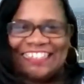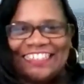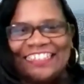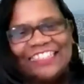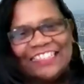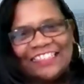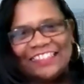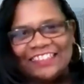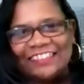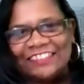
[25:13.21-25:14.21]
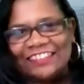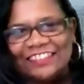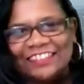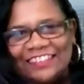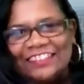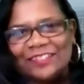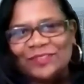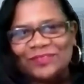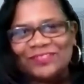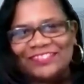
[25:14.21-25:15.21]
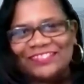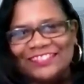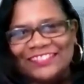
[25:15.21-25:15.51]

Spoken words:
I don't, why have that